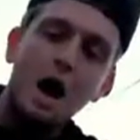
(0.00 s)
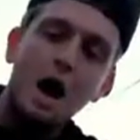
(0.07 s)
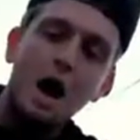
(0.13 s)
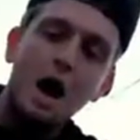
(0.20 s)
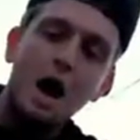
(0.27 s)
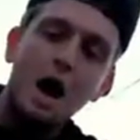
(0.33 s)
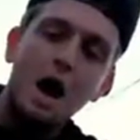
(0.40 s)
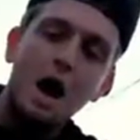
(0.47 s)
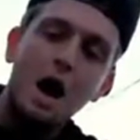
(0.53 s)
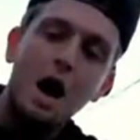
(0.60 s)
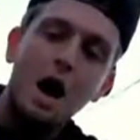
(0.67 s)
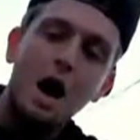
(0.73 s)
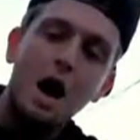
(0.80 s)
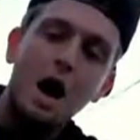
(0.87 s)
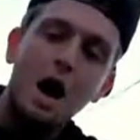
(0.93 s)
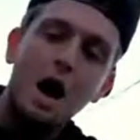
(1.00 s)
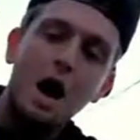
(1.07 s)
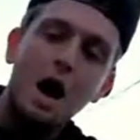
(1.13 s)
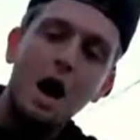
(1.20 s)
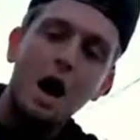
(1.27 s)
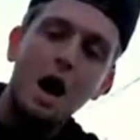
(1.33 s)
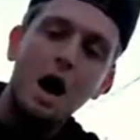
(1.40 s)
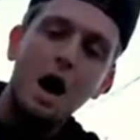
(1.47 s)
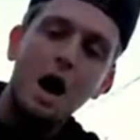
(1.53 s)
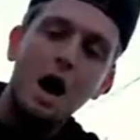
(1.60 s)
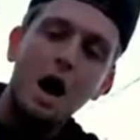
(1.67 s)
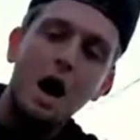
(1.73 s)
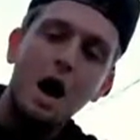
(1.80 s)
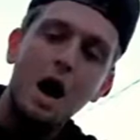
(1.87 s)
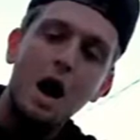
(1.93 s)

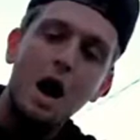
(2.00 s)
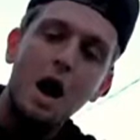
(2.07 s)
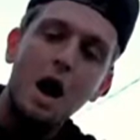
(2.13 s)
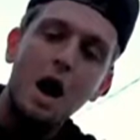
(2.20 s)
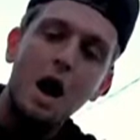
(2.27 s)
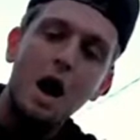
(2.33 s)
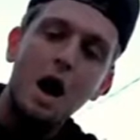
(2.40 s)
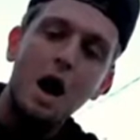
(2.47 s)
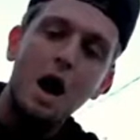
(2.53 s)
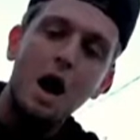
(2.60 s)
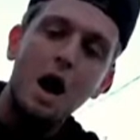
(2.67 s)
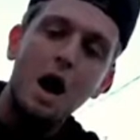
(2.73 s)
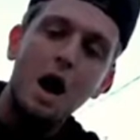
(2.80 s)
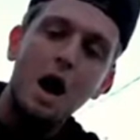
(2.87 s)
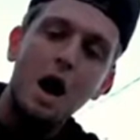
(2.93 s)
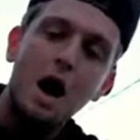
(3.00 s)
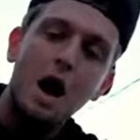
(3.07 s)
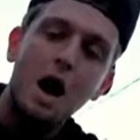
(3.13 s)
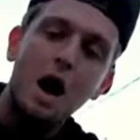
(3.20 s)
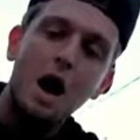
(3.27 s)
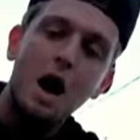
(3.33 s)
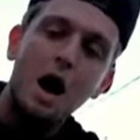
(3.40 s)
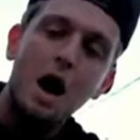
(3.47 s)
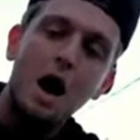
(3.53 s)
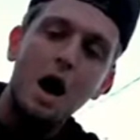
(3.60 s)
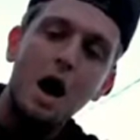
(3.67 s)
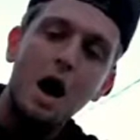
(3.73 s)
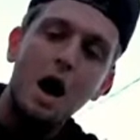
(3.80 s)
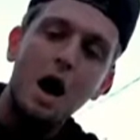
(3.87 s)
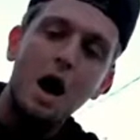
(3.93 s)

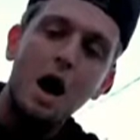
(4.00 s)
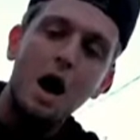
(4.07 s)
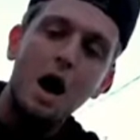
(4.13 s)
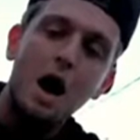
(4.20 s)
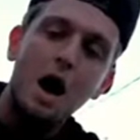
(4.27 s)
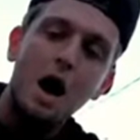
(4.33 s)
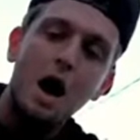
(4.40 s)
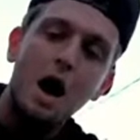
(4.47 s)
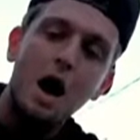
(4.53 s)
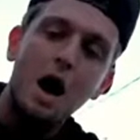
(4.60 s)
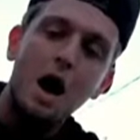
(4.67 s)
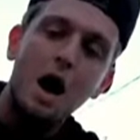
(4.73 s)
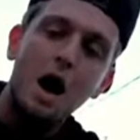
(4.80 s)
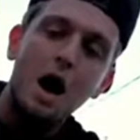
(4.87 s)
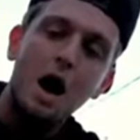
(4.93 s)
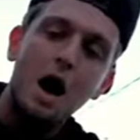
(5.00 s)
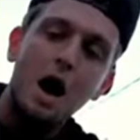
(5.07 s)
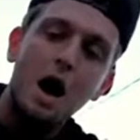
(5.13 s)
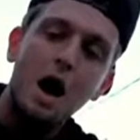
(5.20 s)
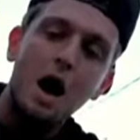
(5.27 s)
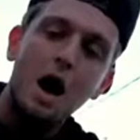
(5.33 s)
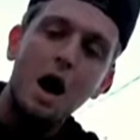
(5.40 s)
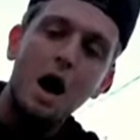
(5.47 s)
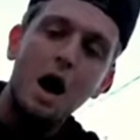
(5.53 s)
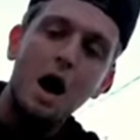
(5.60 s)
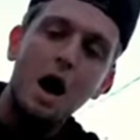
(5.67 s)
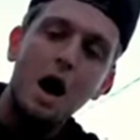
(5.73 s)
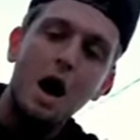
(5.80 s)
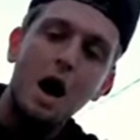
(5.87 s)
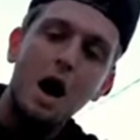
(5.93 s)

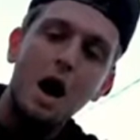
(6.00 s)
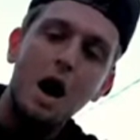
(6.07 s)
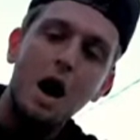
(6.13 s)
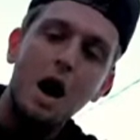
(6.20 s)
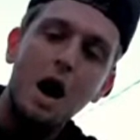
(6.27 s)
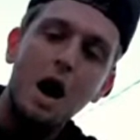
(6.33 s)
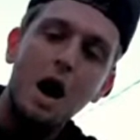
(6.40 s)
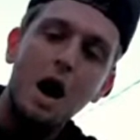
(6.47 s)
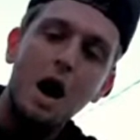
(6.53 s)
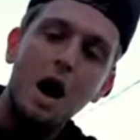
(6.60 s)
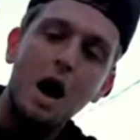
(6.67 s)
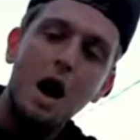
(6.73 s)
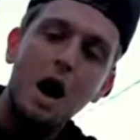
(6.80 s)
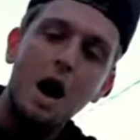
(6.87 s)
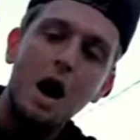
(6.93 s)
No words are spoken by the person on screen.